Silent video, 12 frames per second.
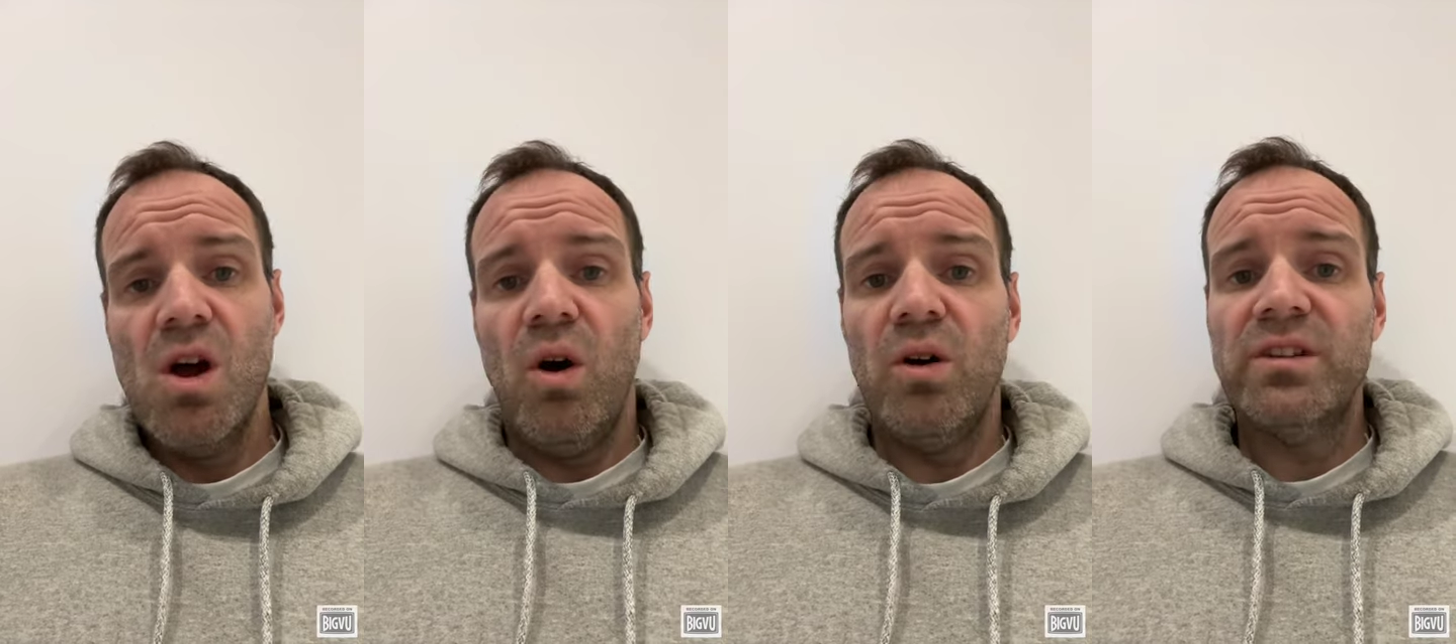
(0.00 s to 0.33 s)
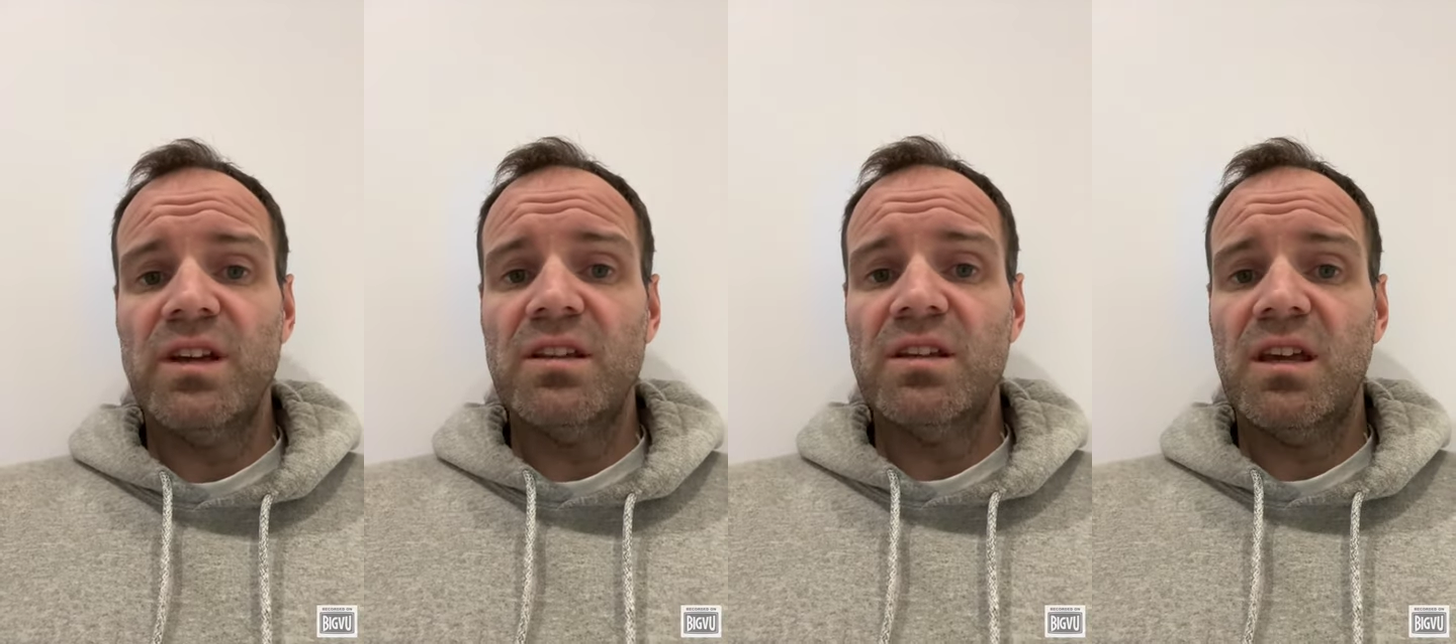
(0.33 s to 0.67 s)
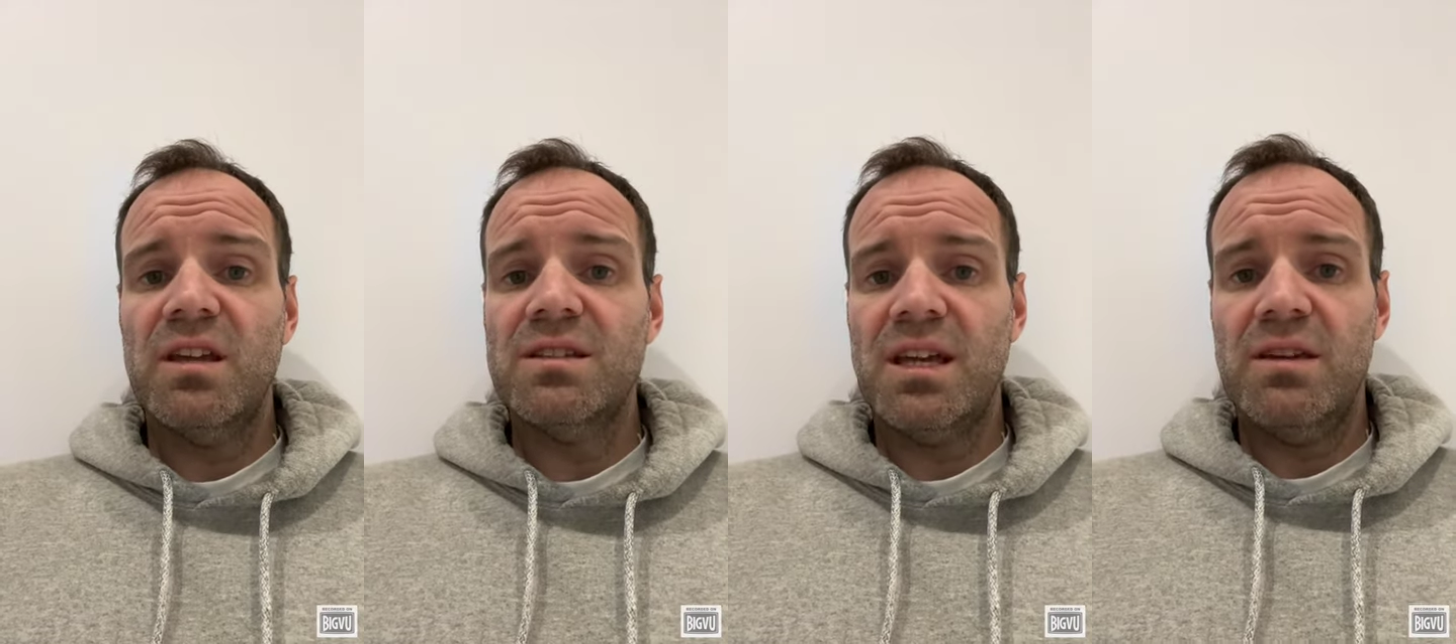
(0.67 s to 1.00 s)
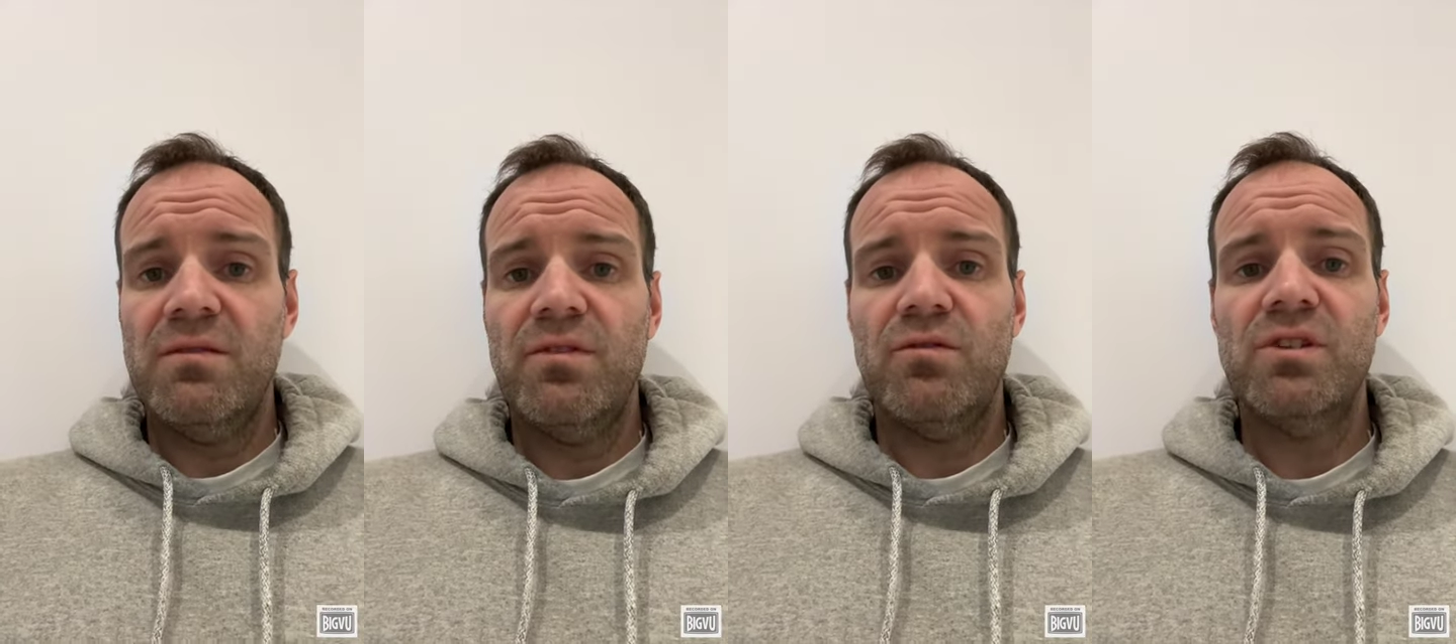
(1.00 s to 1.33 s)
or dedicating
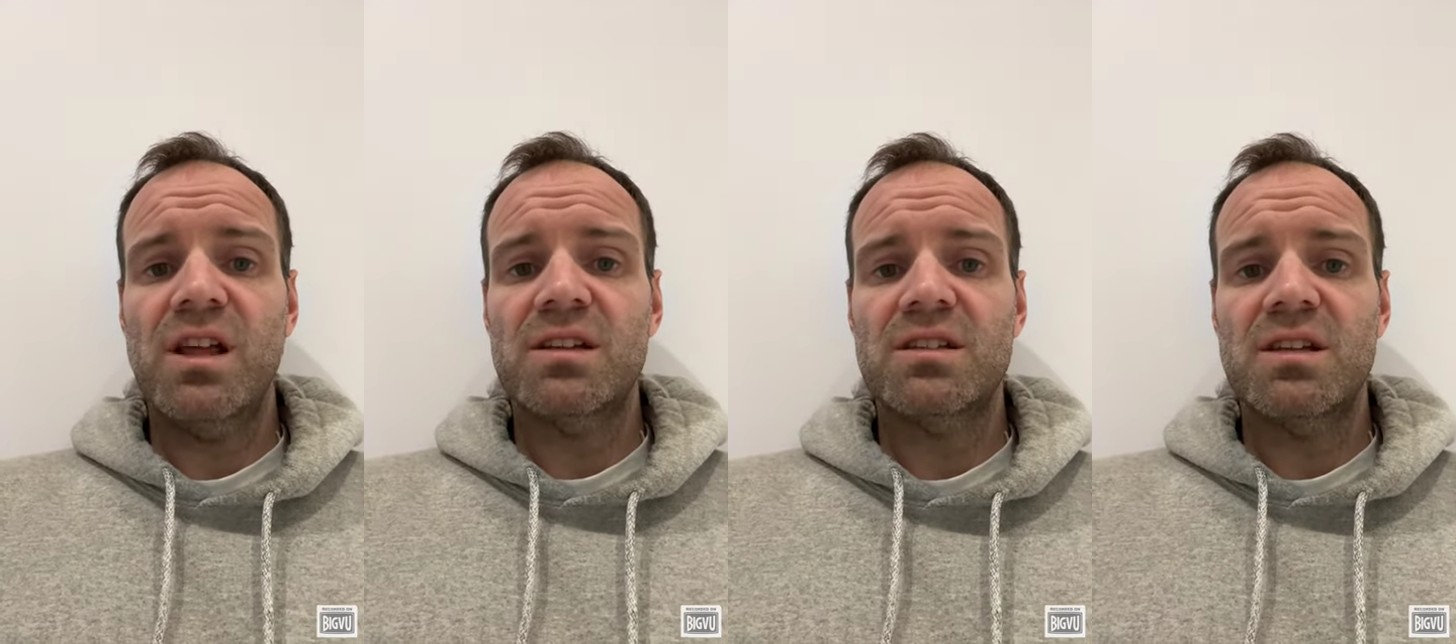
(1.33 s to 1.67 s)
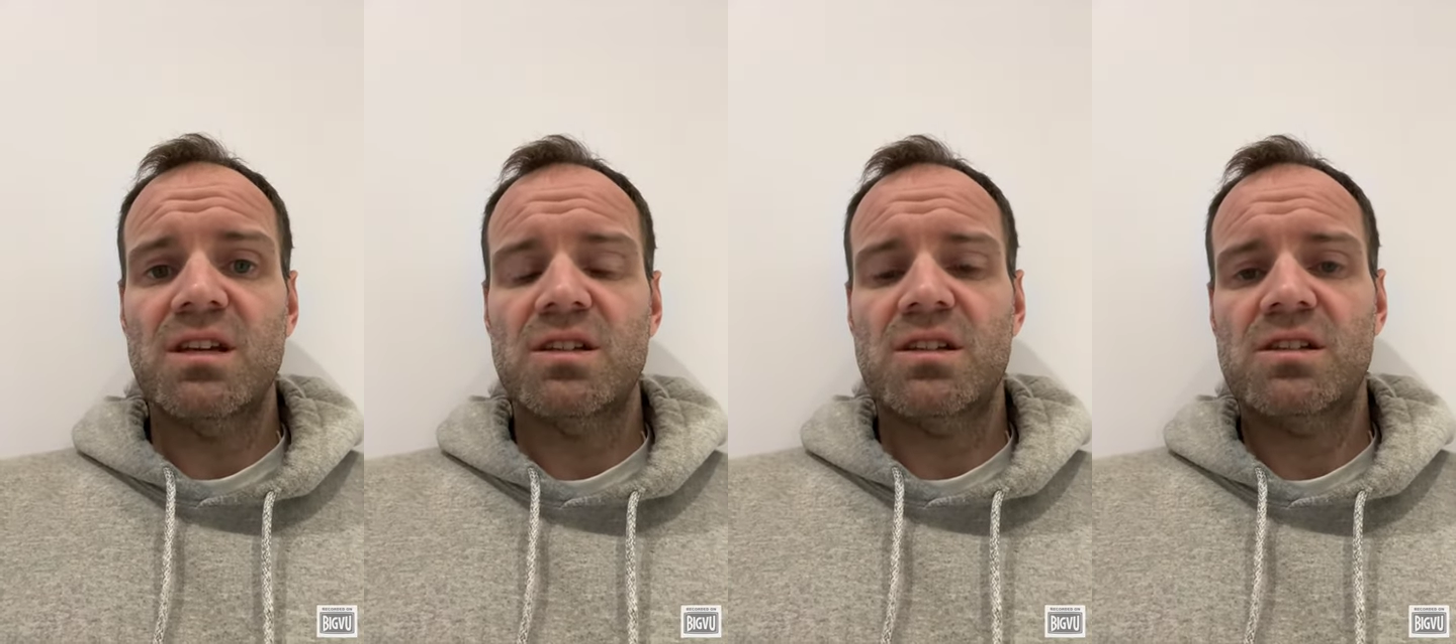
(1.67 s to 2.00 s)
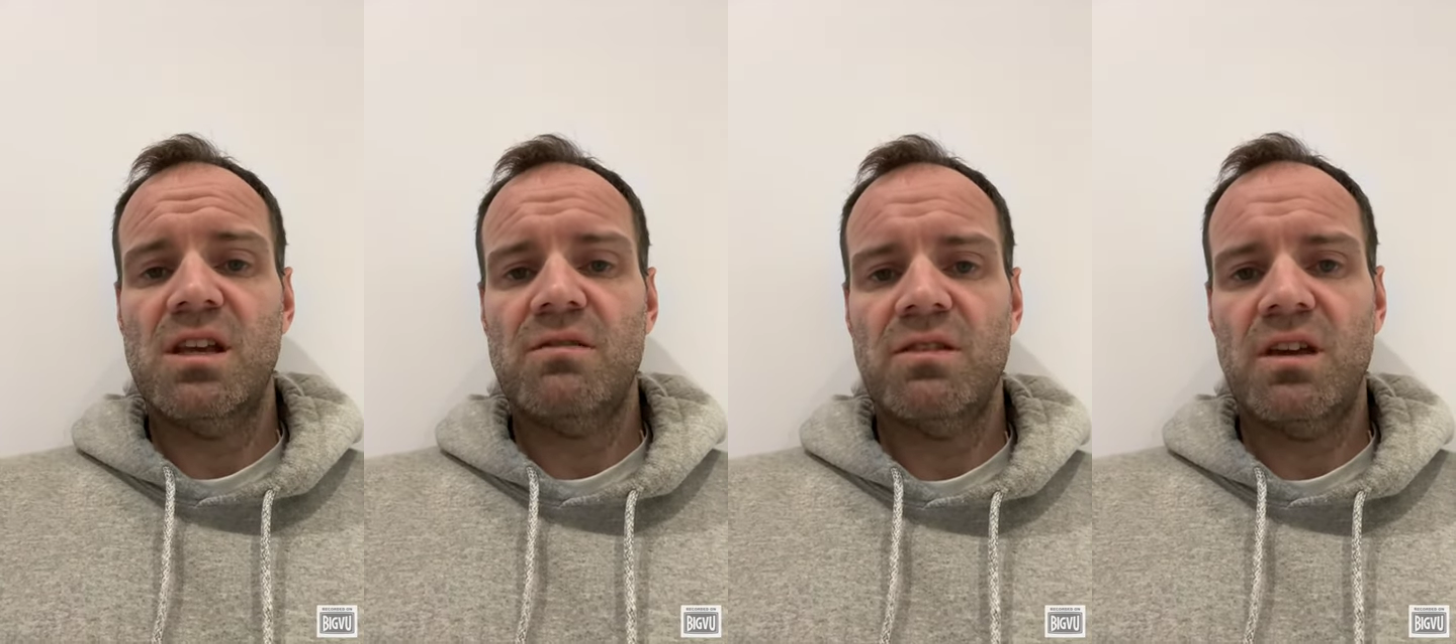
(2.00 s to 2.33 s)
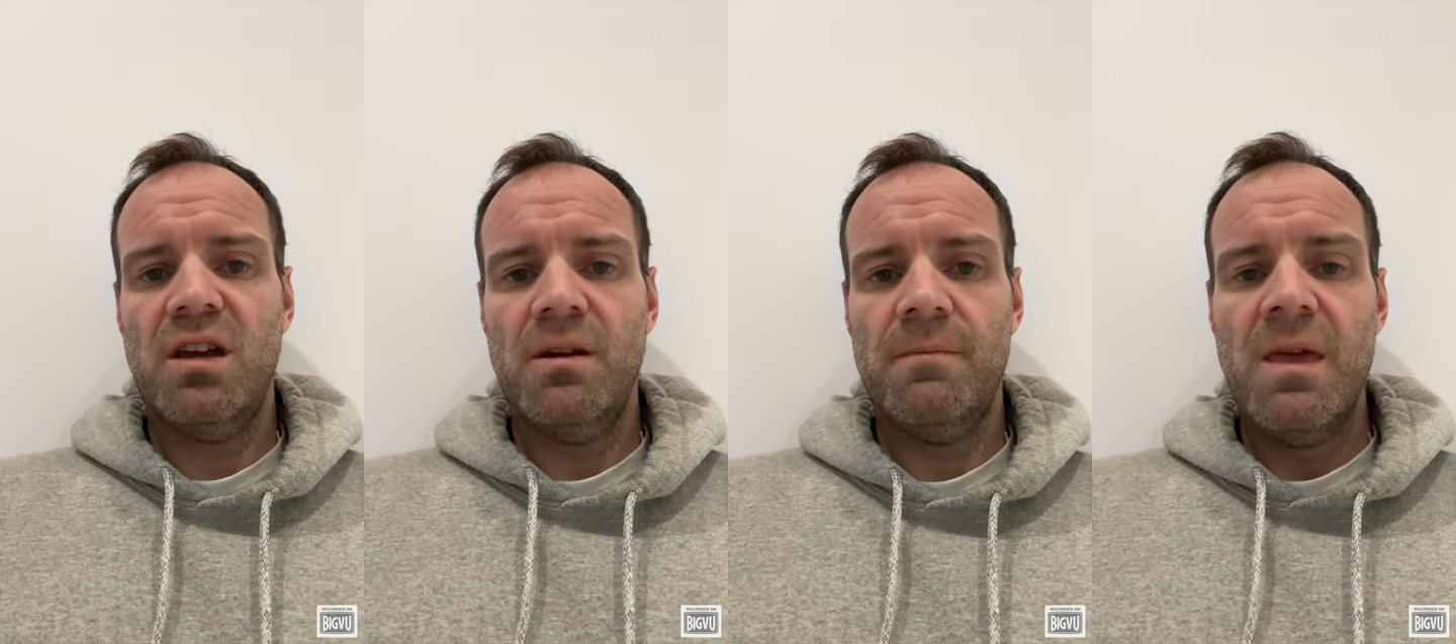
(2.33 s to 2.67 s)
time for relaxation and
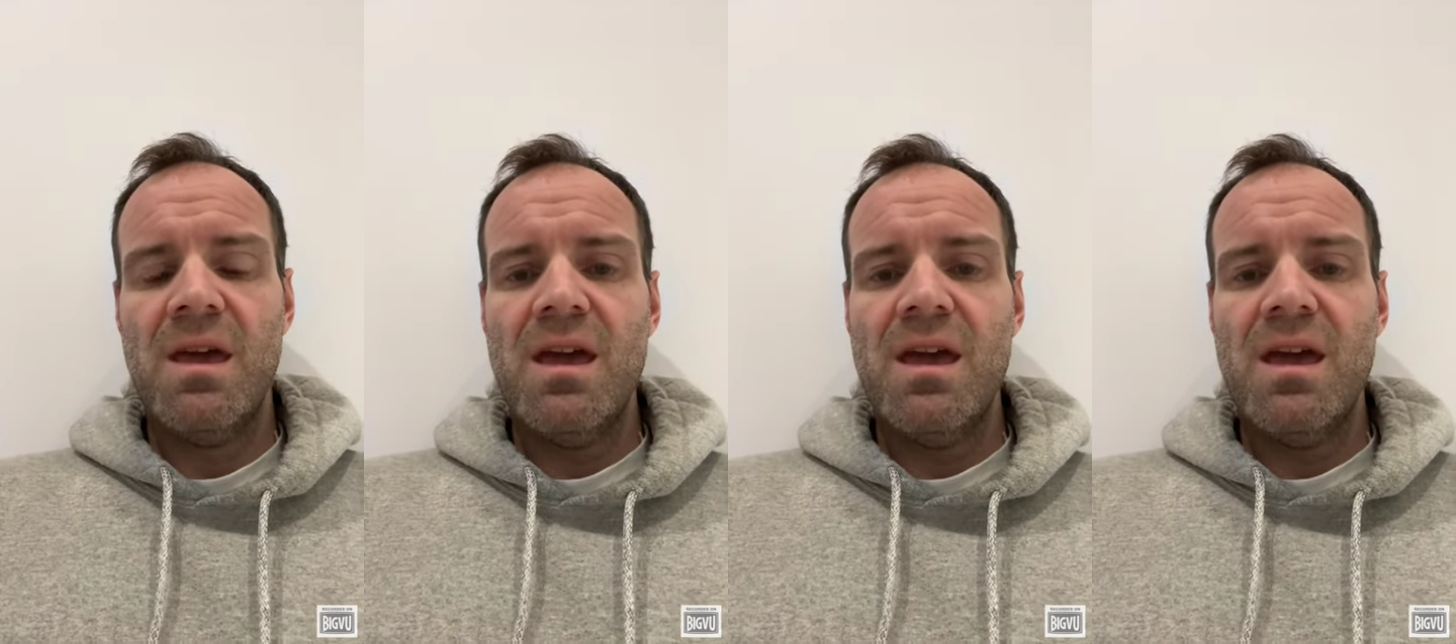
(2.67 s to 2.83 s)
self-care,